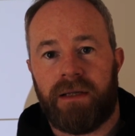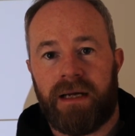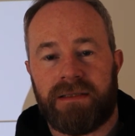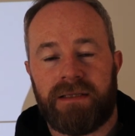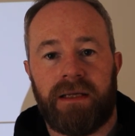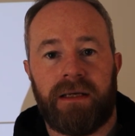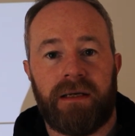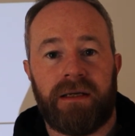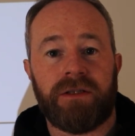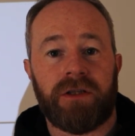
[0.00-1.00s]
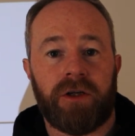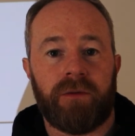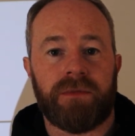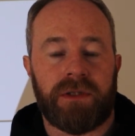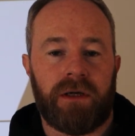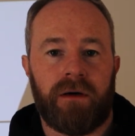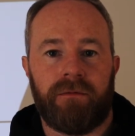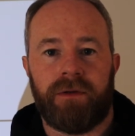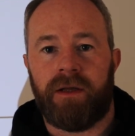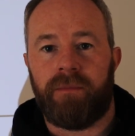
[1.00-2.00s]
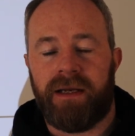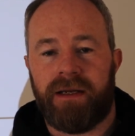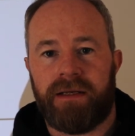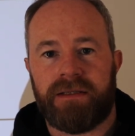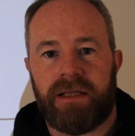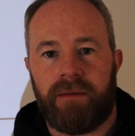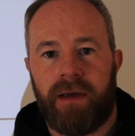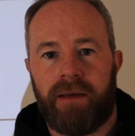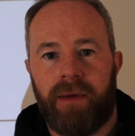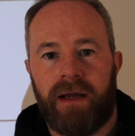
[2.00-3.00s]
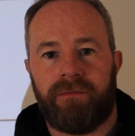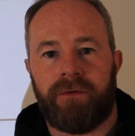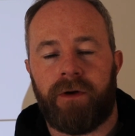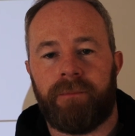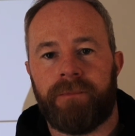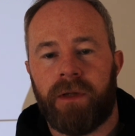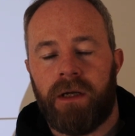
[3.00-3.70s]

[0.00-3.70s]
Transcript: that city in terms of the amenities they may benefit from.